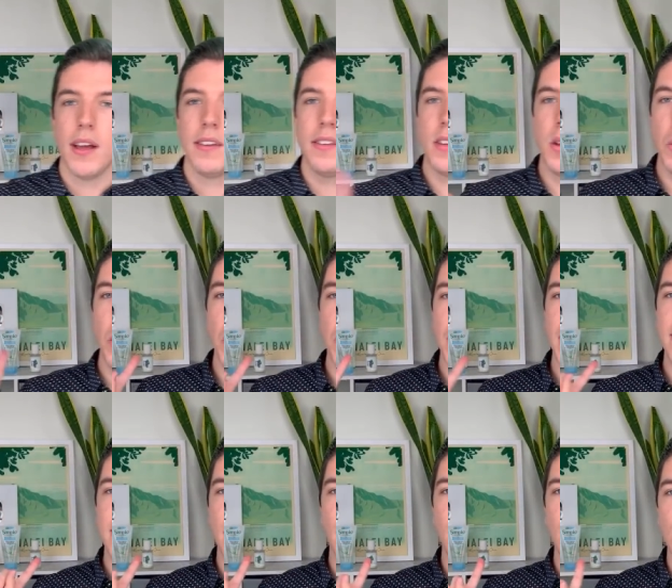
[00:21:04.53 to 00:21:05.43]
Simple
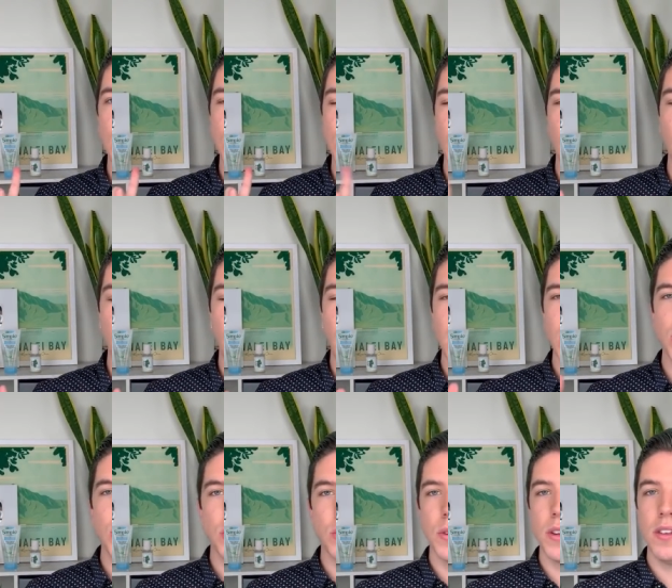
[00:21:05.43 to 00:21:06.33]
Micellar Gel
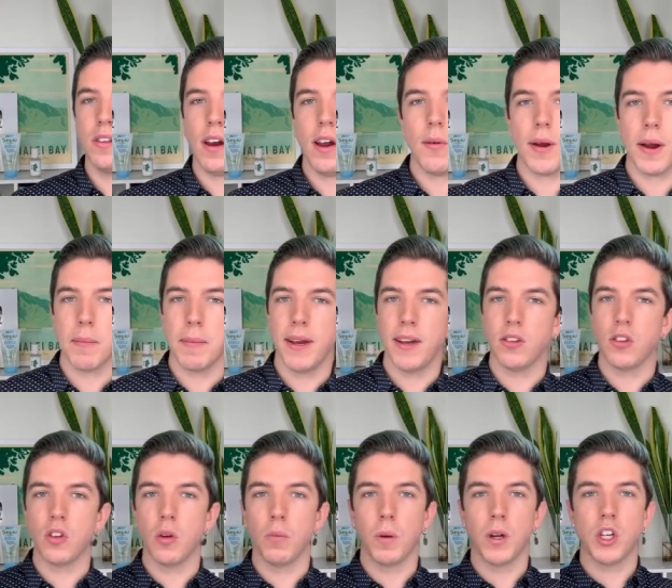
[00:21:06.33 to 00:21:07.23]
Wash. The reason I recommend it
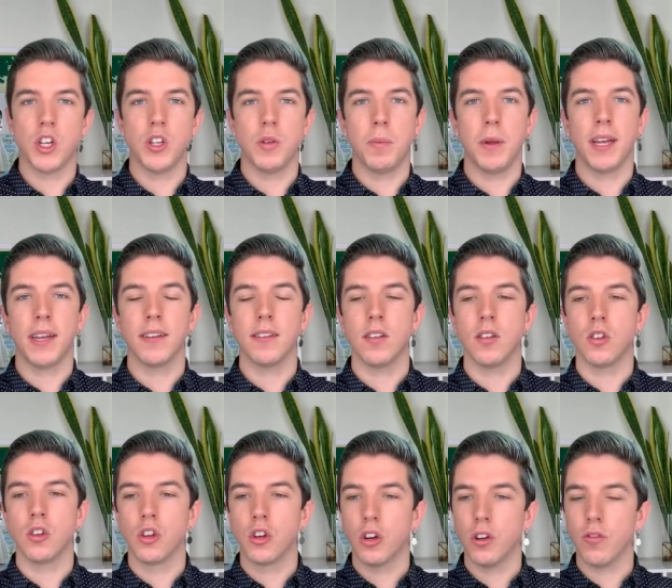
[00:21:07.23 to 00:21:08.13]
so much is because
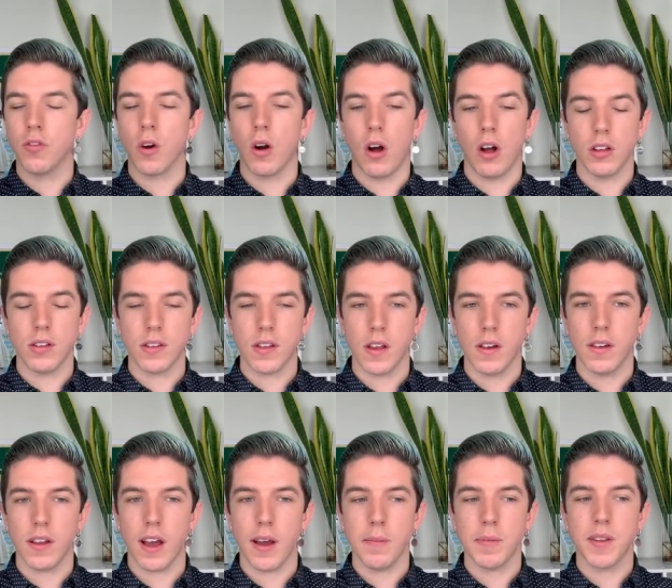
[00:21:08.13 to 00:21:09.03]
it's good for all skin
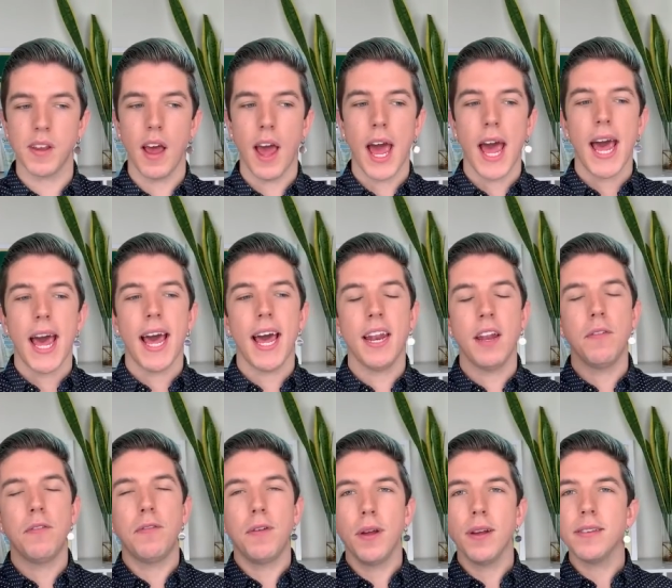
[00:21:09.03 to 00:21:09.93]
types and it
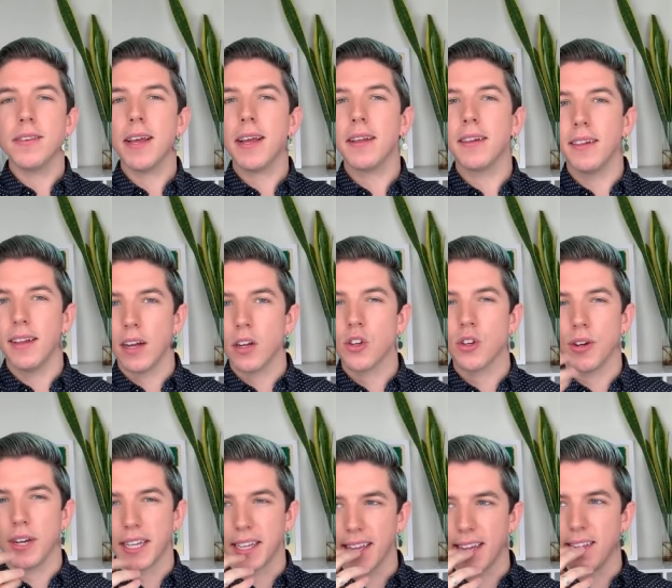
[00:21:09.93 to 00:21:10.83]
feels like a
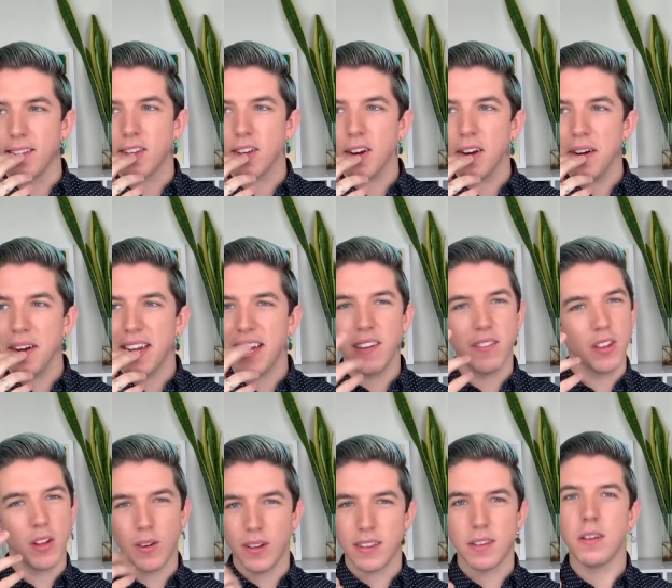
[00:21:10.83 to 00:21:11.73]
luxury cleanser, even
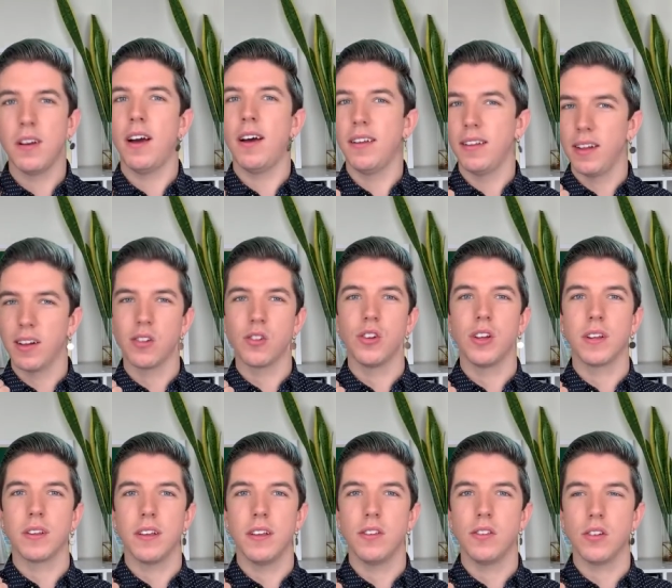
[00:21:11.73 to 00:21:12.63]
though it's not a luxury
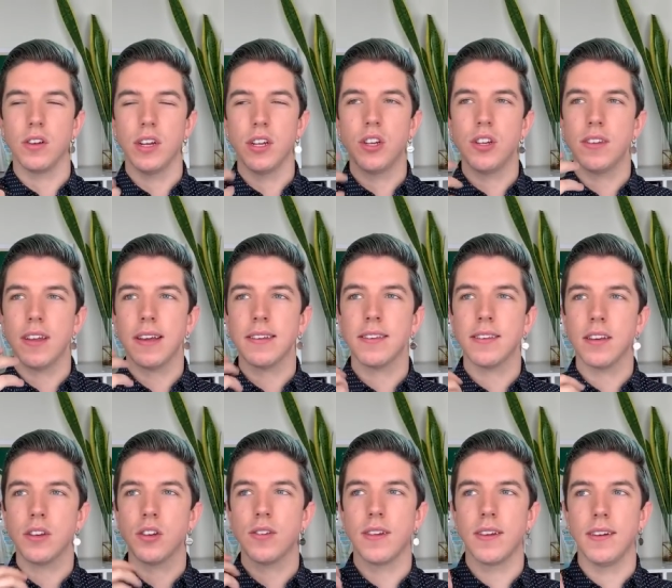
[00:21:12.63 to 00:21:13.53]
cleanser. It just has
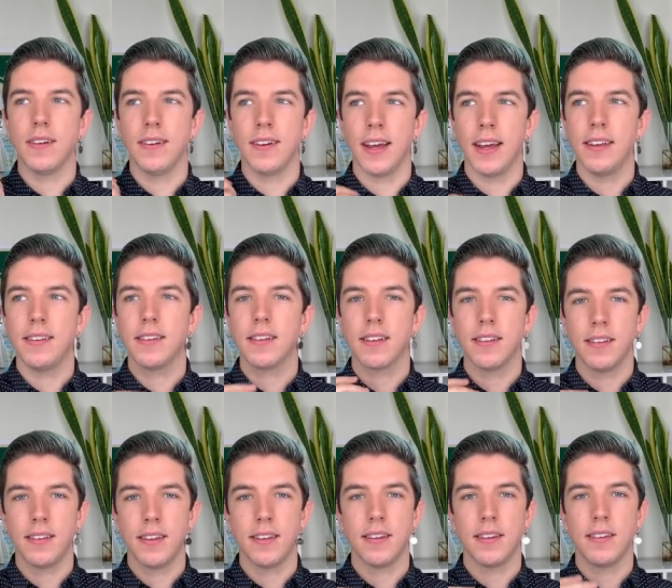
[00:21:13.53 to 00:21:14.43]
such a nice
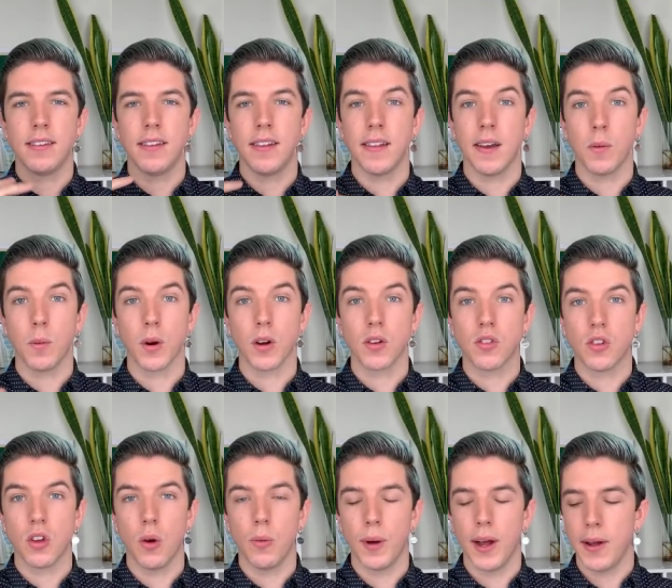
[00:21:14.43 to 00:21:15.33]
consistency that works
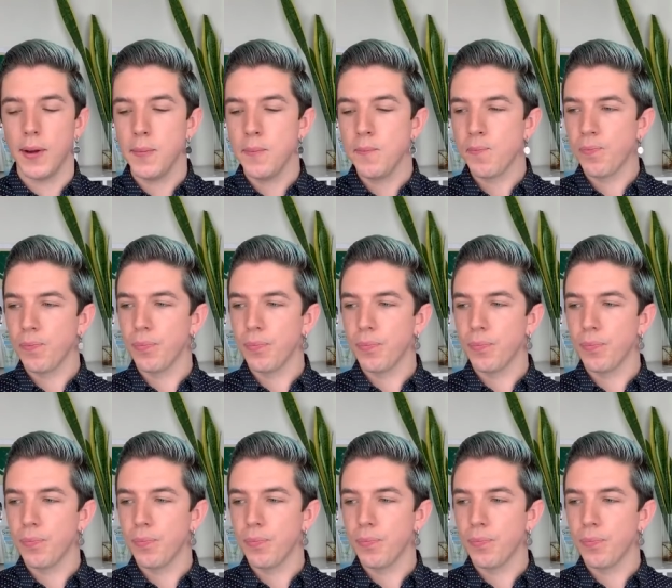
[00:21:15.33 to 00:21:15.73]
so well.